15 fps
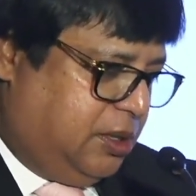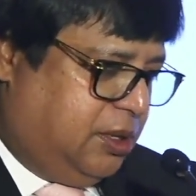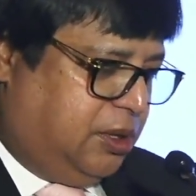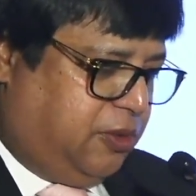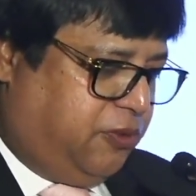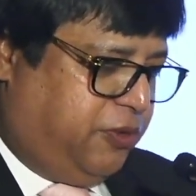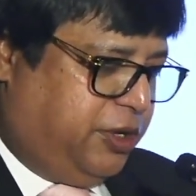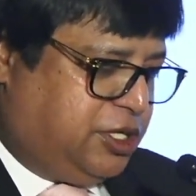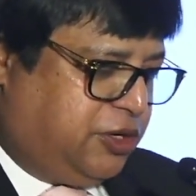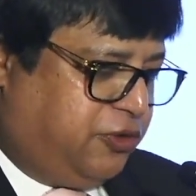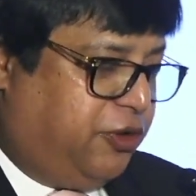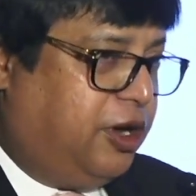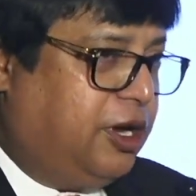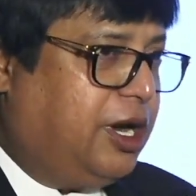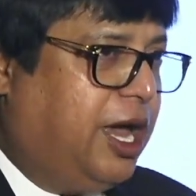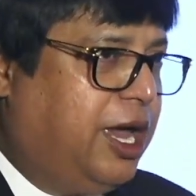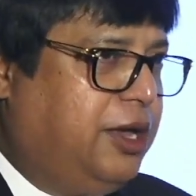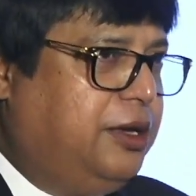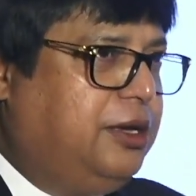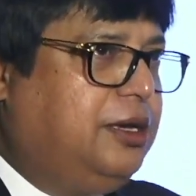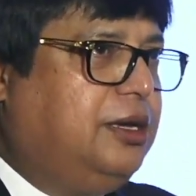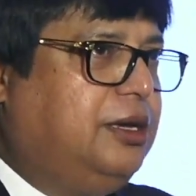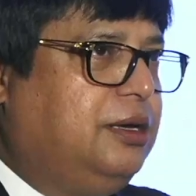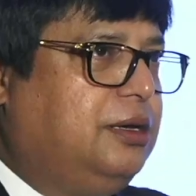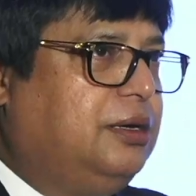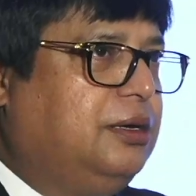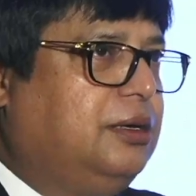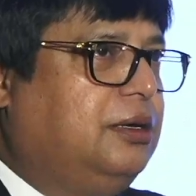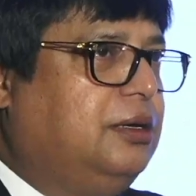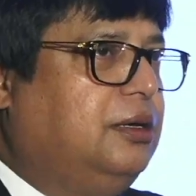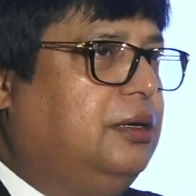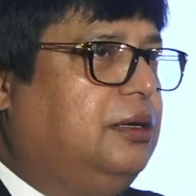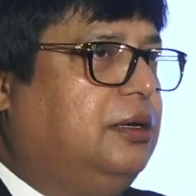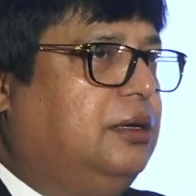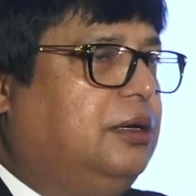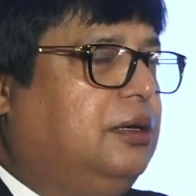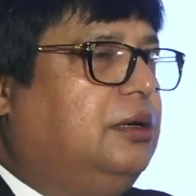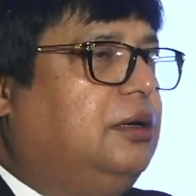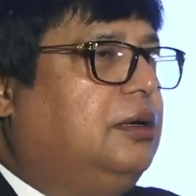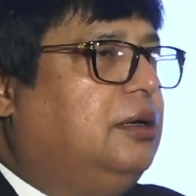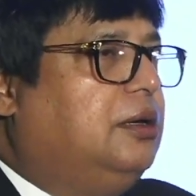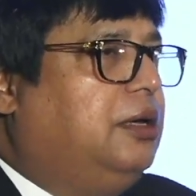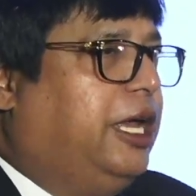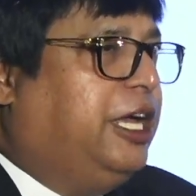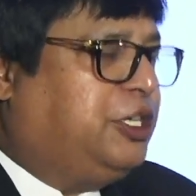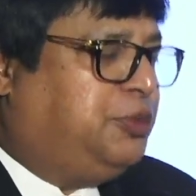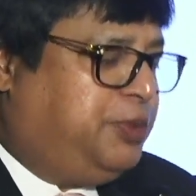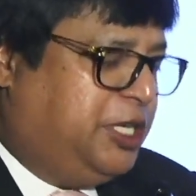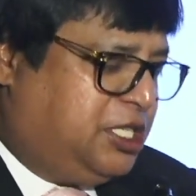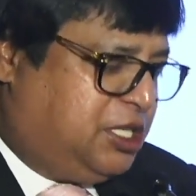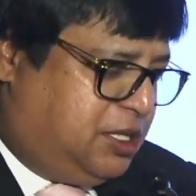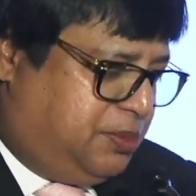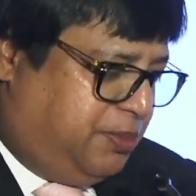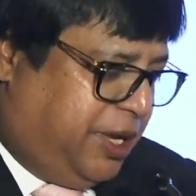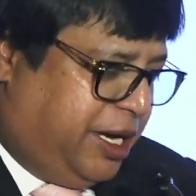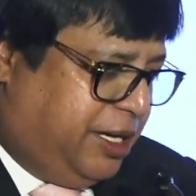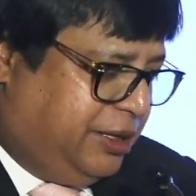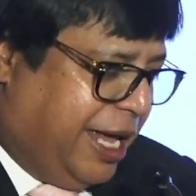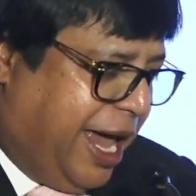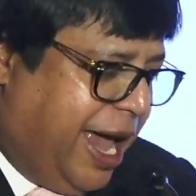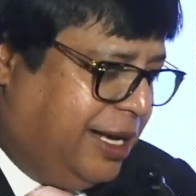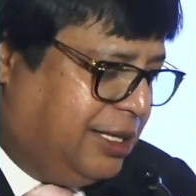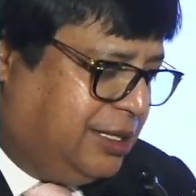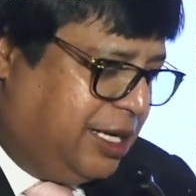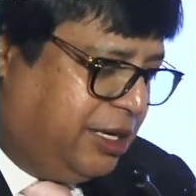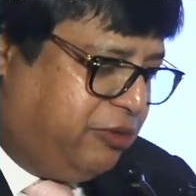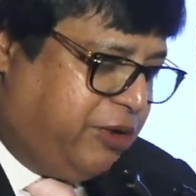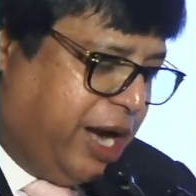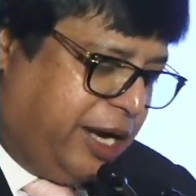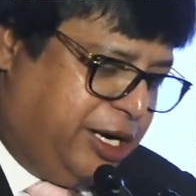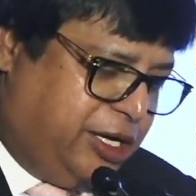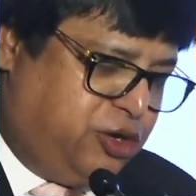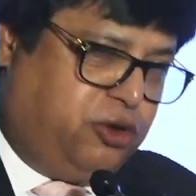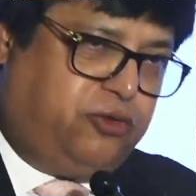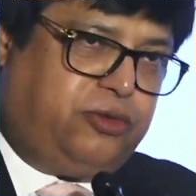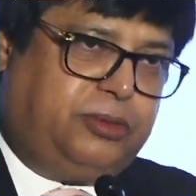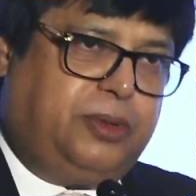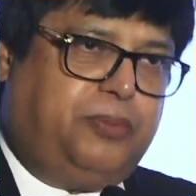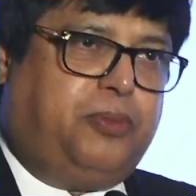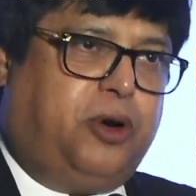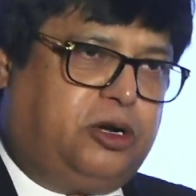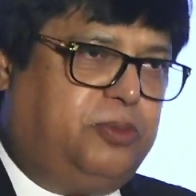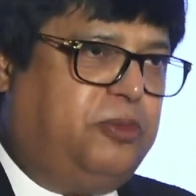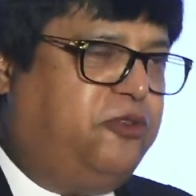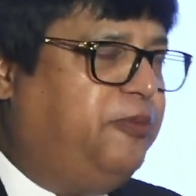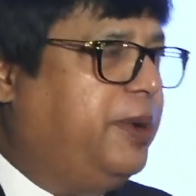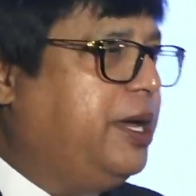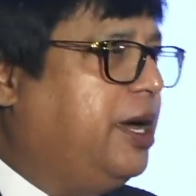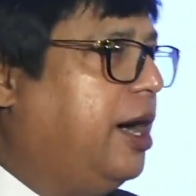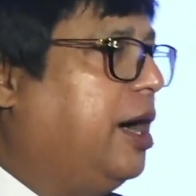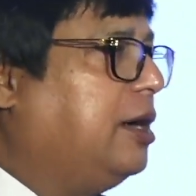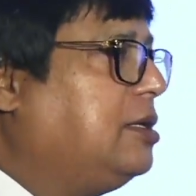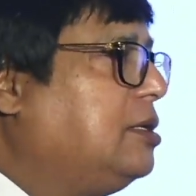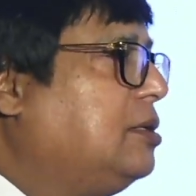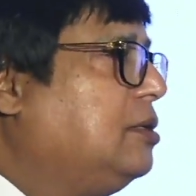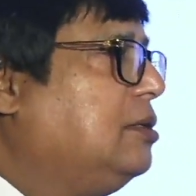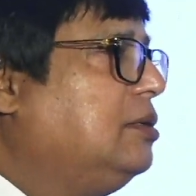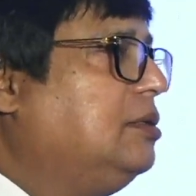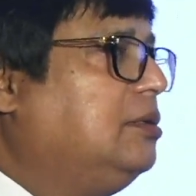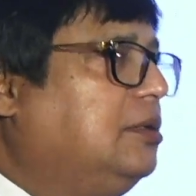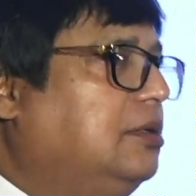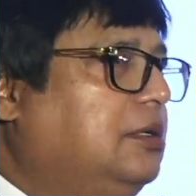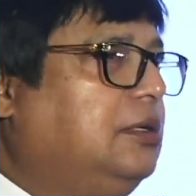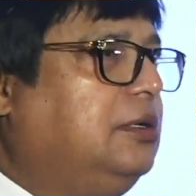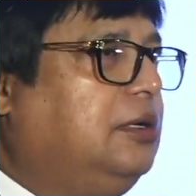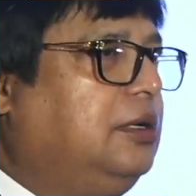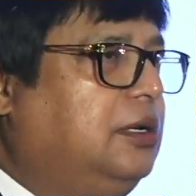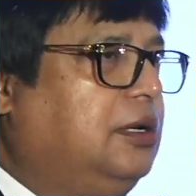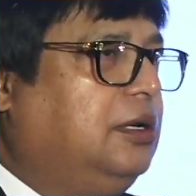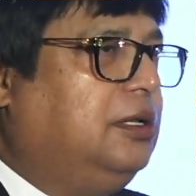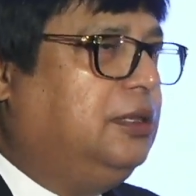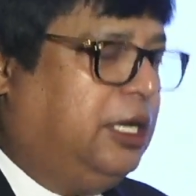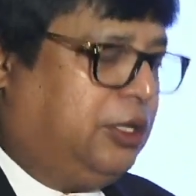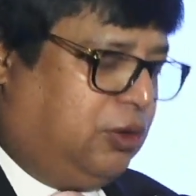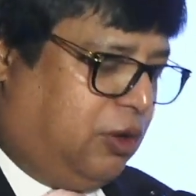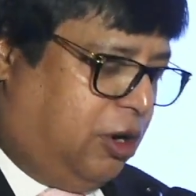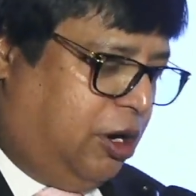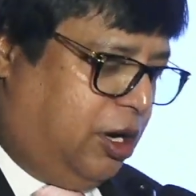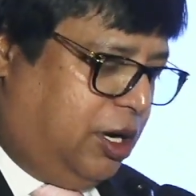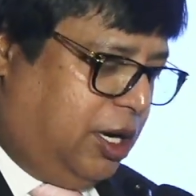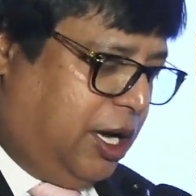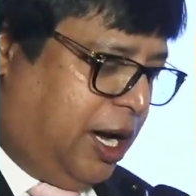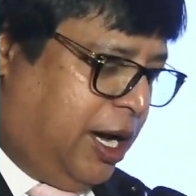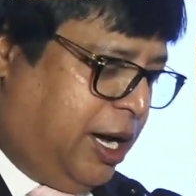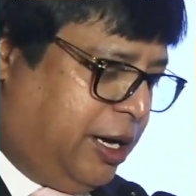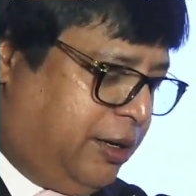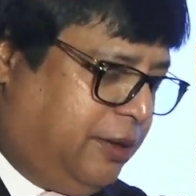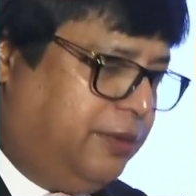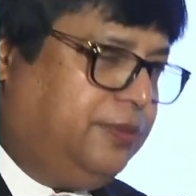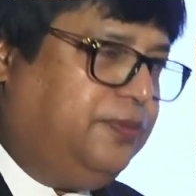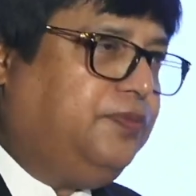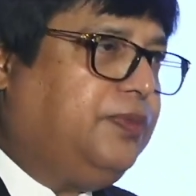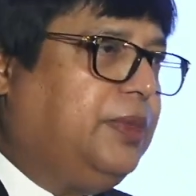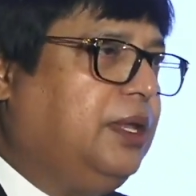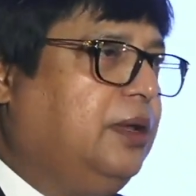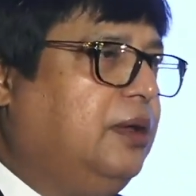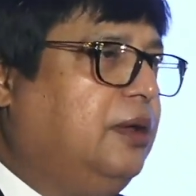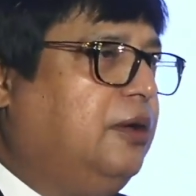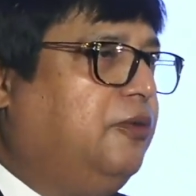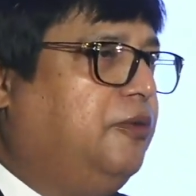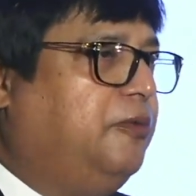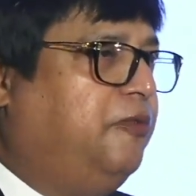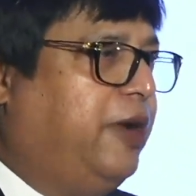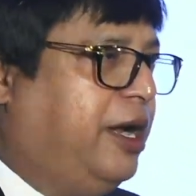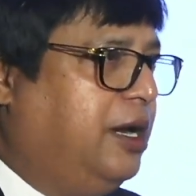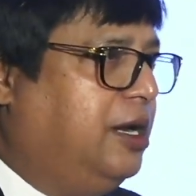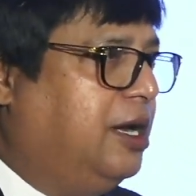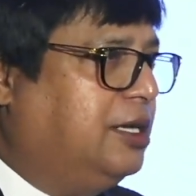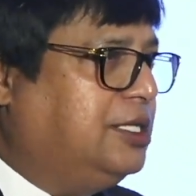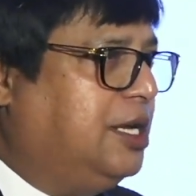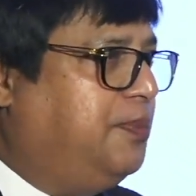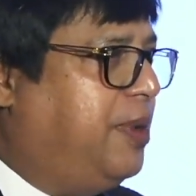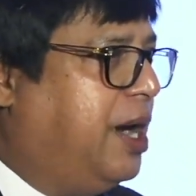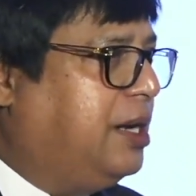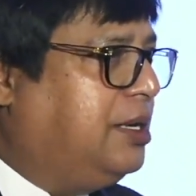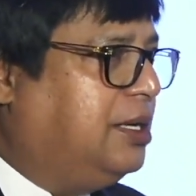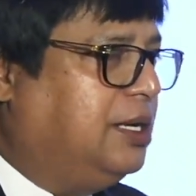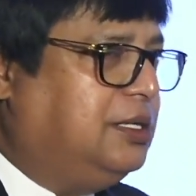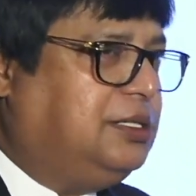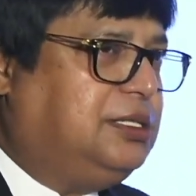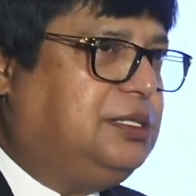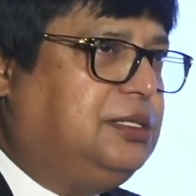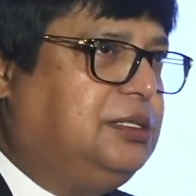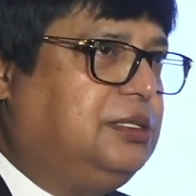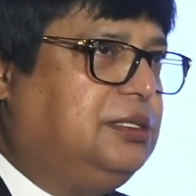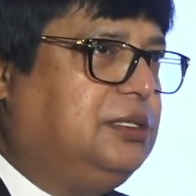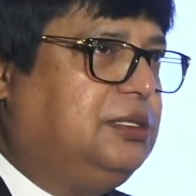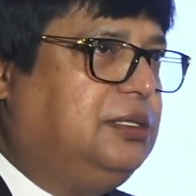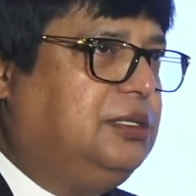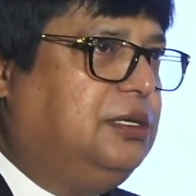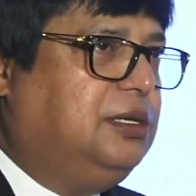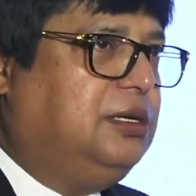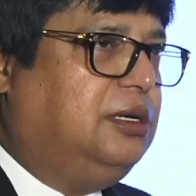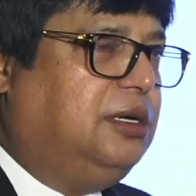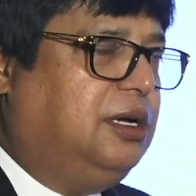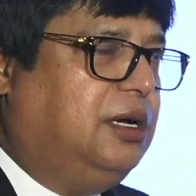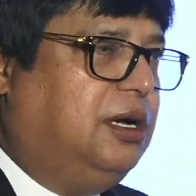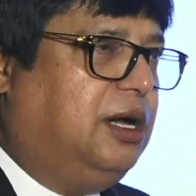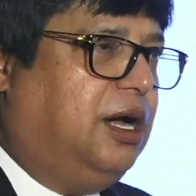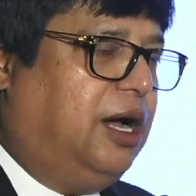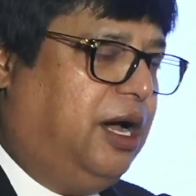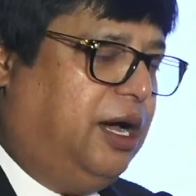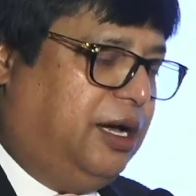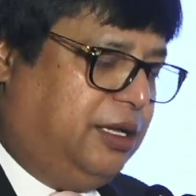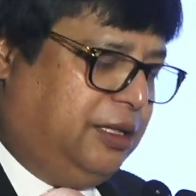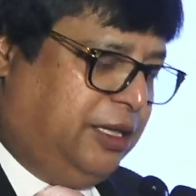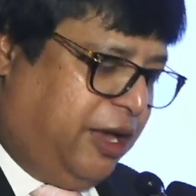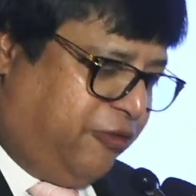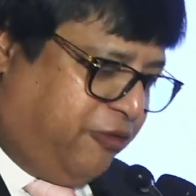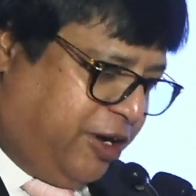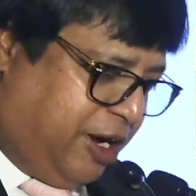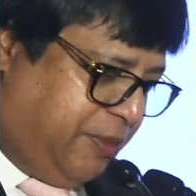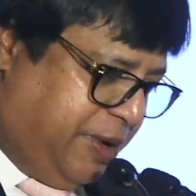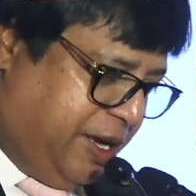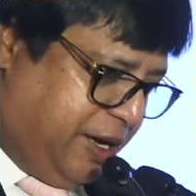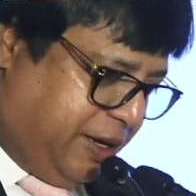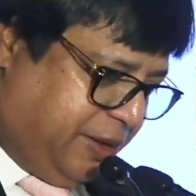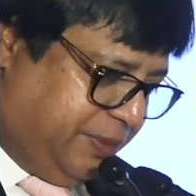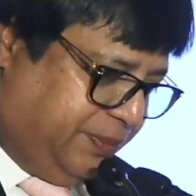First of all, I express my thanks and gratitude from the bottom of my heart that all our vendors and partners, they have come here.